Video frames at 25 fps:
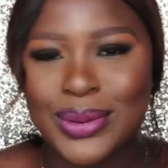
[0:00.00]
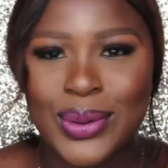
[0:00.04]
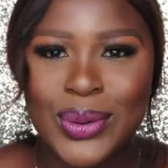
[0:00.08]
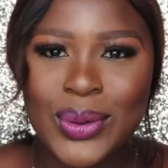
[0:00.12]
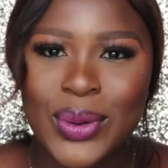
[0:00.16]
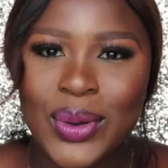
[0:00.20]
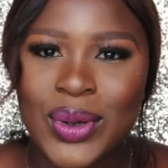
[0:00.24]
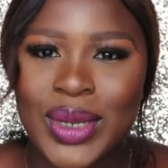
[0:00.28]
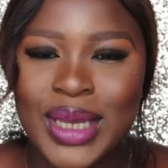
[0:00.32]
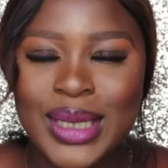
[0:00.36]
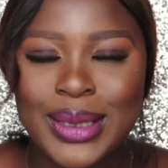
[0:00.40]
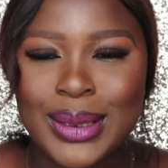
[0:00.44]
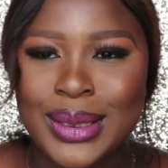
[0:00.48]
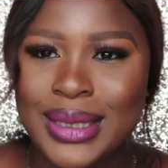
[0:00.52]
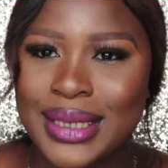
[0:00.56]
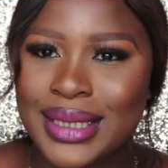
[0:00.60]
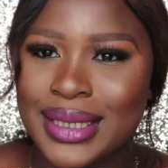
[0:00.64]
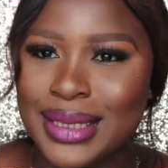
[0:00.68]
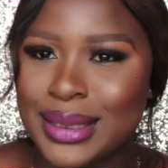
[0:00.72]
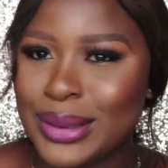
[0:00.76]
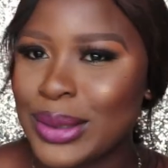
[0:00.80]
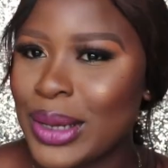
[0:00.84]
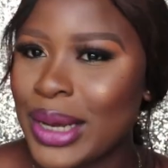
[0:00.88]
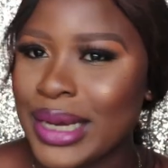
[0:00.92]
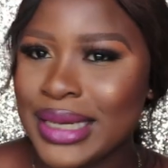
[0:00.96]
So no,
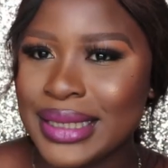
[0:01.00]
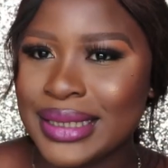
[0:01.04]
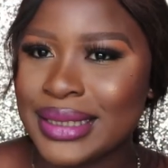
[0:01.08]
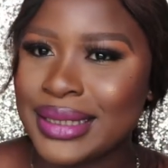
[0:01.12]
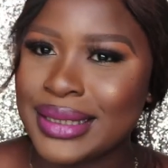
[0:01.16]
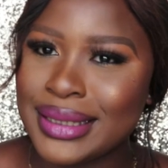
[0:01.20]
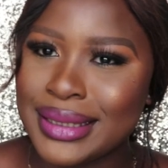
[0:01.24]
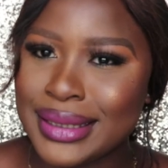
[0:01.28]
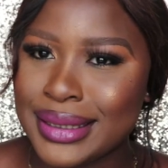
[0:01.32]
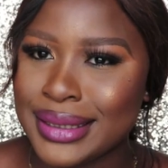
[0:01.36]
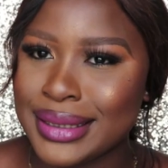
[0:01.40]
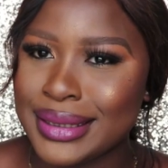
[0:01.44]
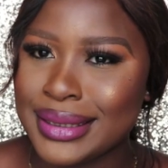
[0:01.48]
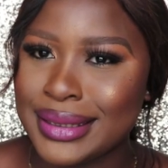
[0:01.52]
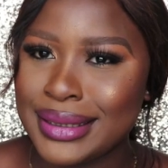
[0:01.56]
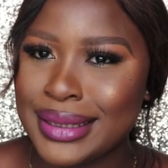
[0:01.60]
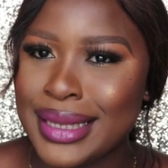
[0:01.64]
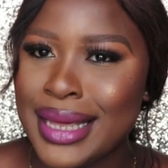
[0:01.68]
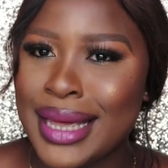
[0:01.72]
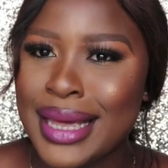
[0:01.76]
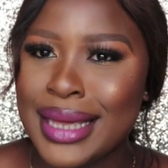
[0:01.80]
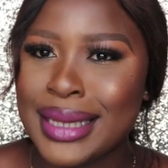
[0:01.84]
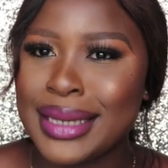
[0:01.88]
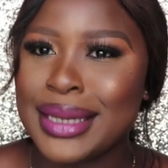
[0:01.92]
ketosis is not a disease.